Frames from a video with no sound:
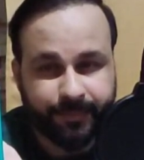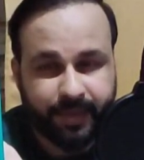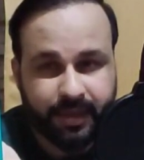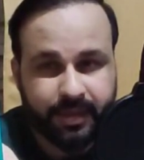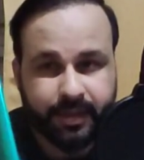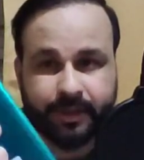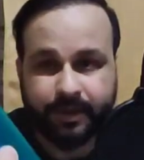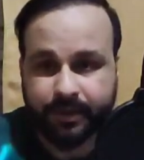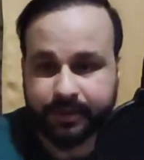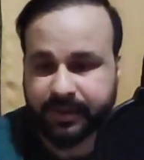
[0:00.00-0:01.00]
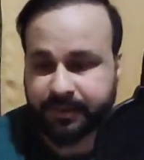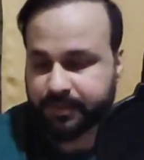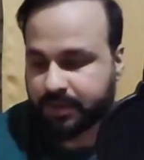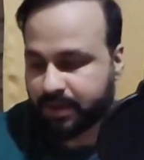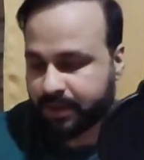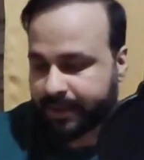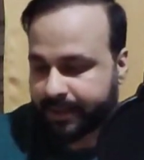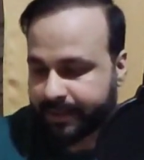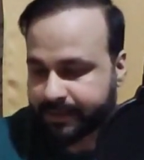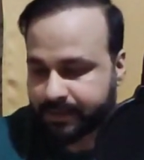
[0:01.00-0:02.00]
the SIM slot, and
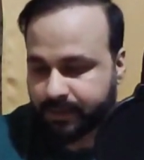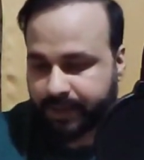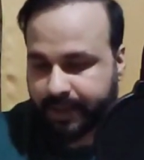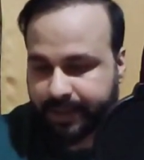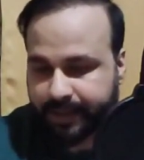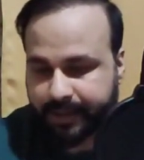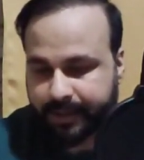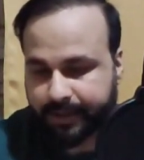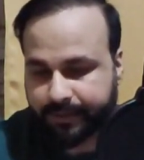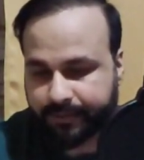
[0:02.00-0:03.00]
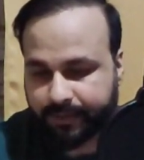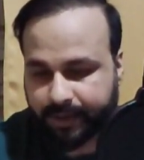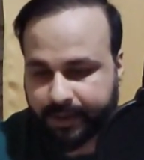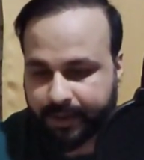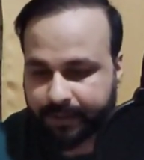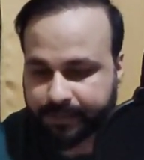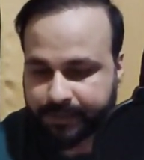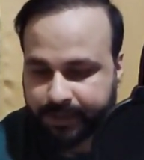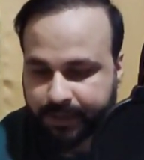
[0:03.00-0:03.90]
let's look at what comes.